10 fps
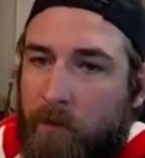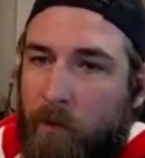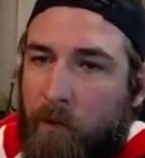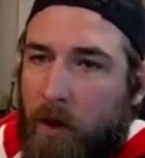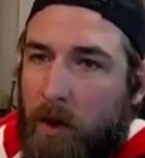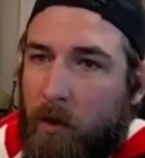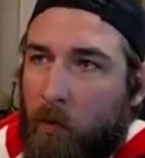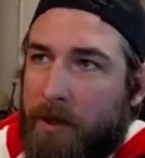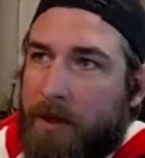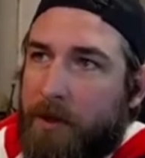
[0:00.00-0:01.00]
uh,
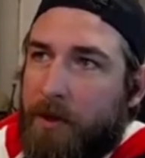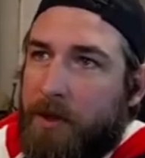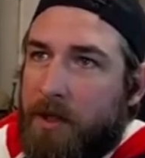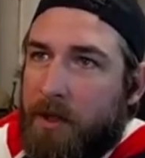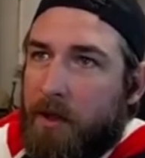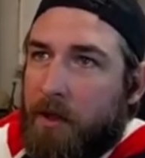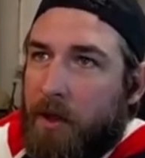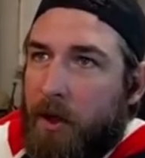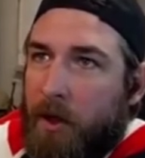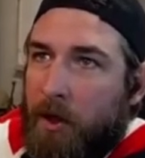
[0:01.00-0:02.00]
with the
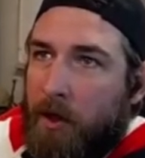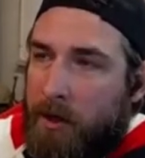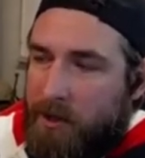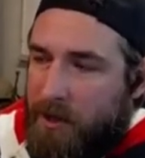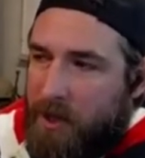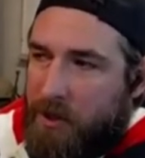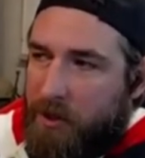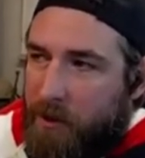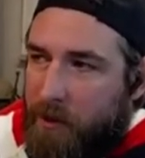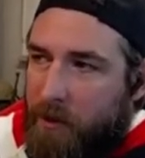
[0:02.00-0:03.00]

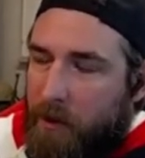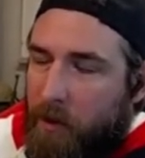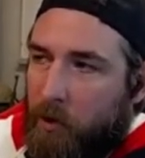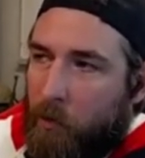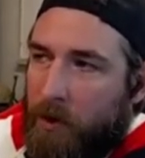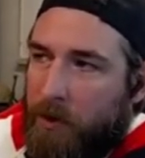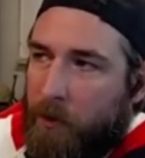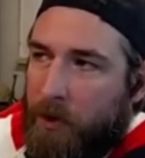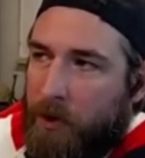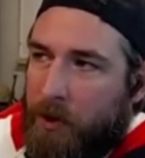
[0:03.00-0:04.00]
intention or with
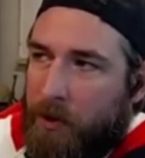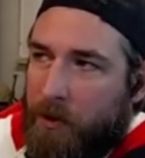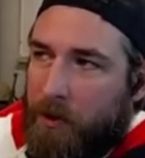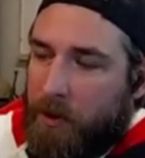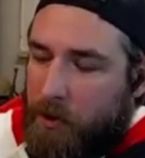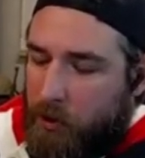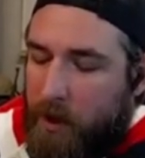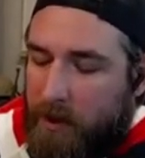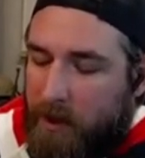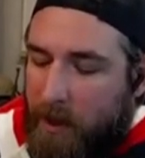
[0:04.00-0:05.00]
with the the
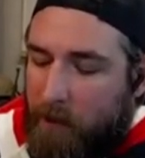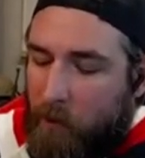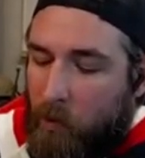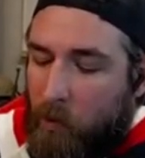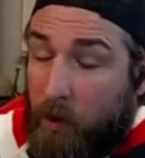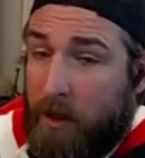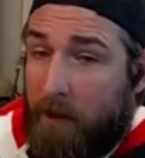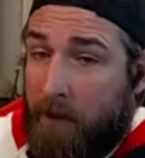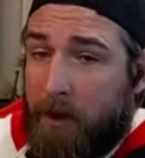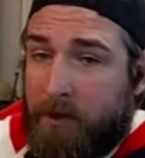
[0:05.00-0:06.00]
constraint that we're going to
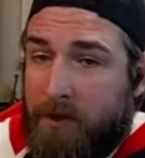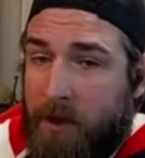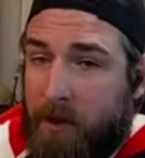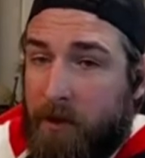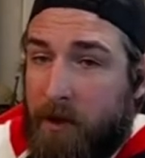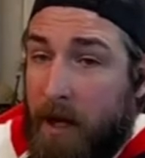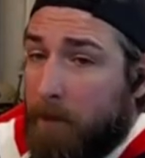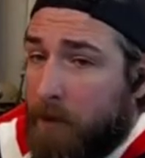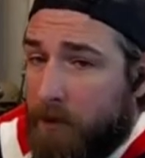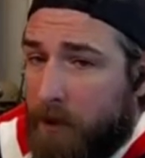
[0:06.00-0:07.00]
have players that are
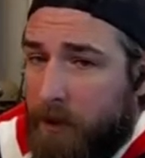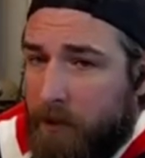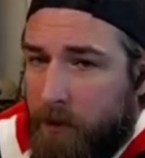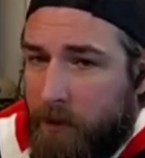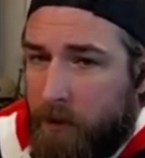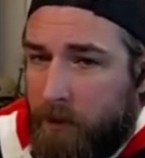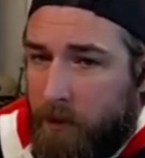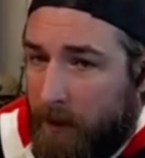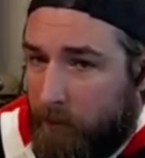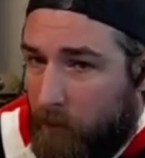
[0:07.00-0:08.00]
ambulatory,
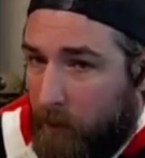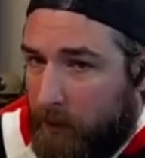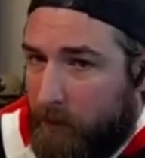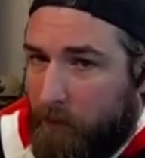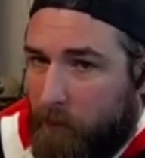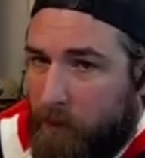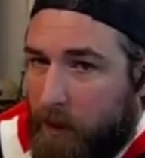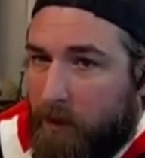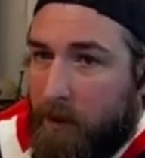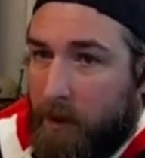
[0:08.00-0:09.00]
like ah. like
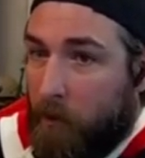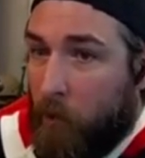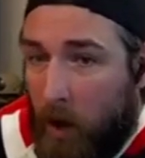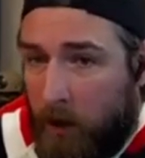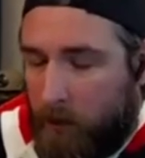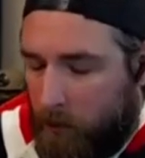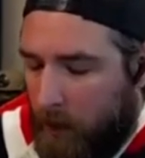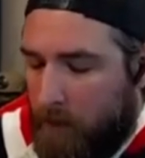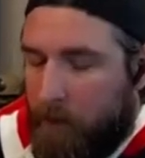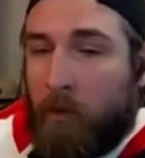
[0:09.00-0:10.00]
that that can walk,
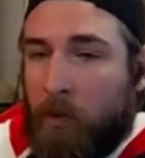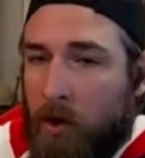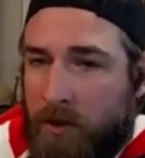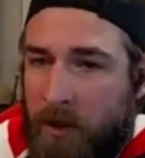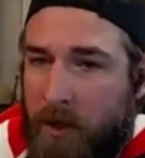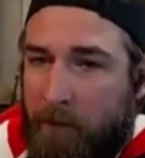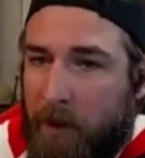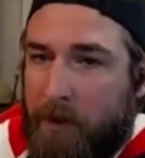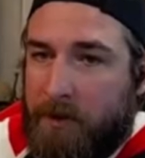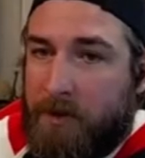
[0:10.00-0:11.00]
right? But we're also going to have
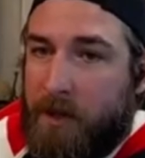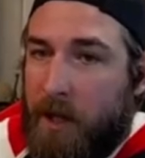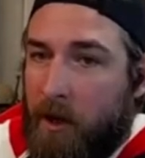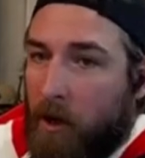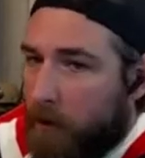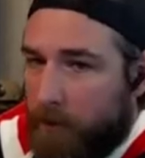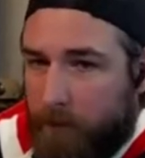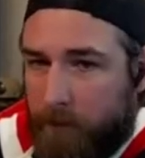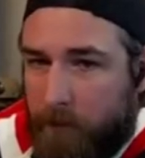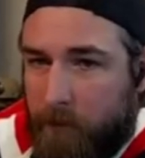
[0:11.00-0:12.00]
players that aren't.
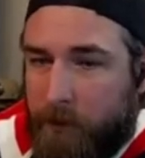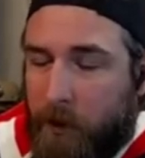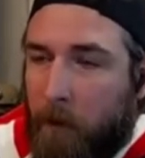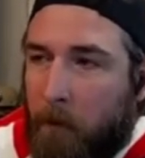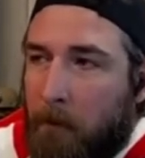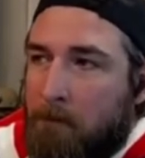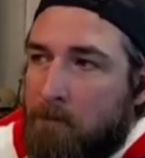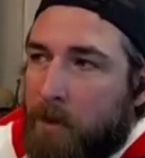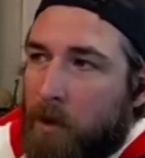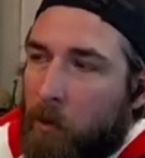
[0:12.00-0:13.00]
So,
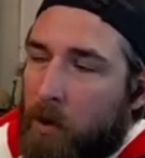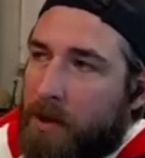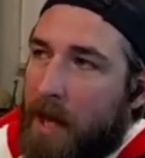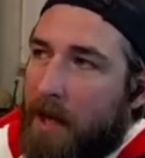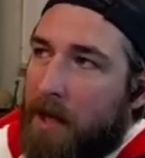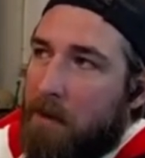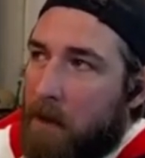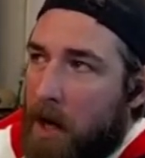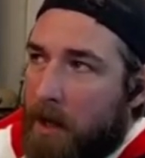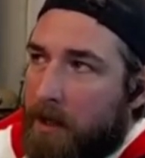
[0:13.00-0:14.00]
with that in
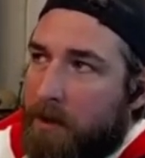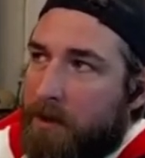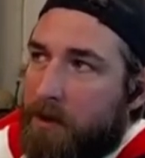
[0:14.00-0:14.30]
mind,